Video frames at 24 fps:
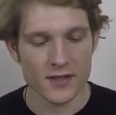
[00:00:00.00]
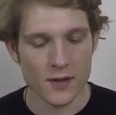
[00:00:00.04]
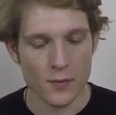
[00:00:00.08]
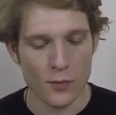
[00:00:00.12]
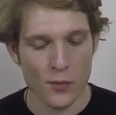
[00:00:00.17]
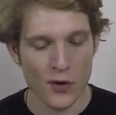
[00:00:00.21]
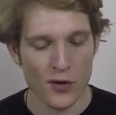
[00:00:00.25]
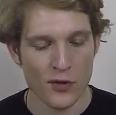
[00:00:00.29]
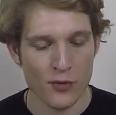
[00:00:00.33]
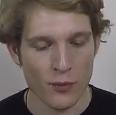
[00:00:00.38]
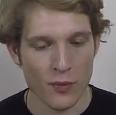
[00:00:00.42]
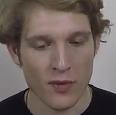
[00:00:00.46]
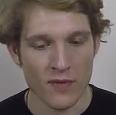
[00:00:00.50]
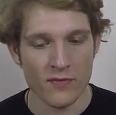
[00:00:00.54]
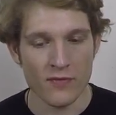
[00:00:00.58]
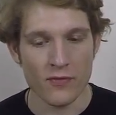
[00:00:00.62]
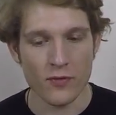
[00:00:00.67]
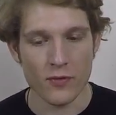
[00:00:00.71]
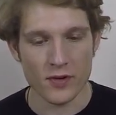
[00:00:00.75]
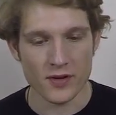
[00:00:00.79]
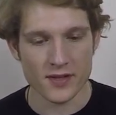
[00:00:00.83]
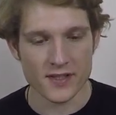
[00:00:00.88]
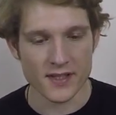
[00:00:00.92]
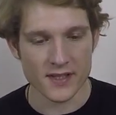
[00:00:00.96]
They're worth 1
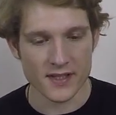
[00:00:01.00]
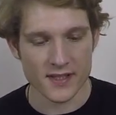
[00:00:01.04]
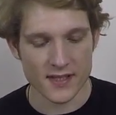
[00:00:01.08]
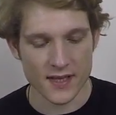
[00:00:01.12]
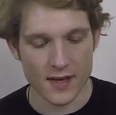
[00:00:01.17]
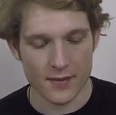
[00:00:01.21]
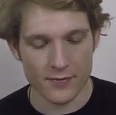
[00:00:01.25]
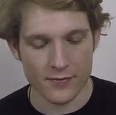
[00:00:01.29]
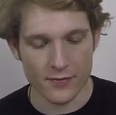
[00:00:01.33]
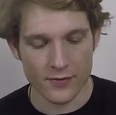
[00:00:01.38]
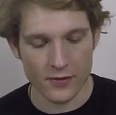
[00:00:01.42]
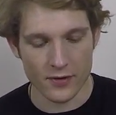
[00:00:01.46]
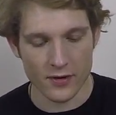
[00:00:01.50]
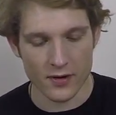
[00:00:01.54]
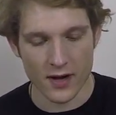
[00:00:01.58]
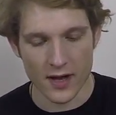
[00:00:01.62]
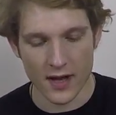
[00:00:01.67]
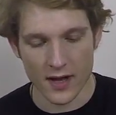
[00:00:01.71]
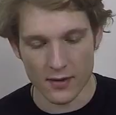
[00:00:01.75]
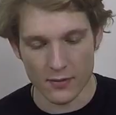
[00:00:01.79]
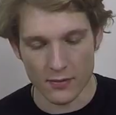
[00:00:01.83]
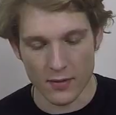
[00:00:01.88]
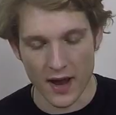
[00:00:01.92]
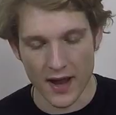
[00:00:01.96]
force except for
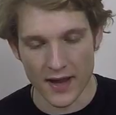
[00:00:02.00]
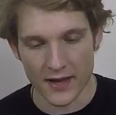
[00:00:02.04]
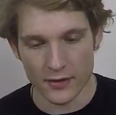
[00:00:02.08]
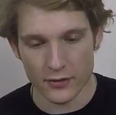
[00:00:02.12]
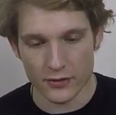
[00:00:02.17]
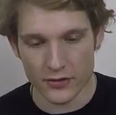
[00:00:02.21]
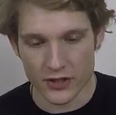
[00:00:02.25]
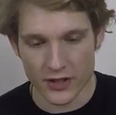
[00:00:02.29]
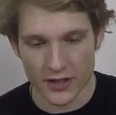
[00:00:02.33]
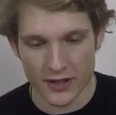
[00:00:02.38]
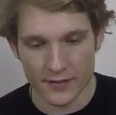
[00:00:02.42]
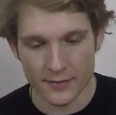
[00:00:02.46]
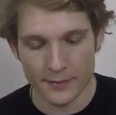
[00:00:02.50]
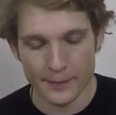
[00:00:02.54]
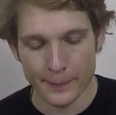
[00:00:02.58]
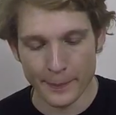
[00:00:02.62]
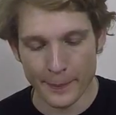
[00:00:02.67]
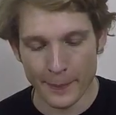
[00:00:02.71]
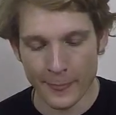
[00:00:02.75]
Ryujin,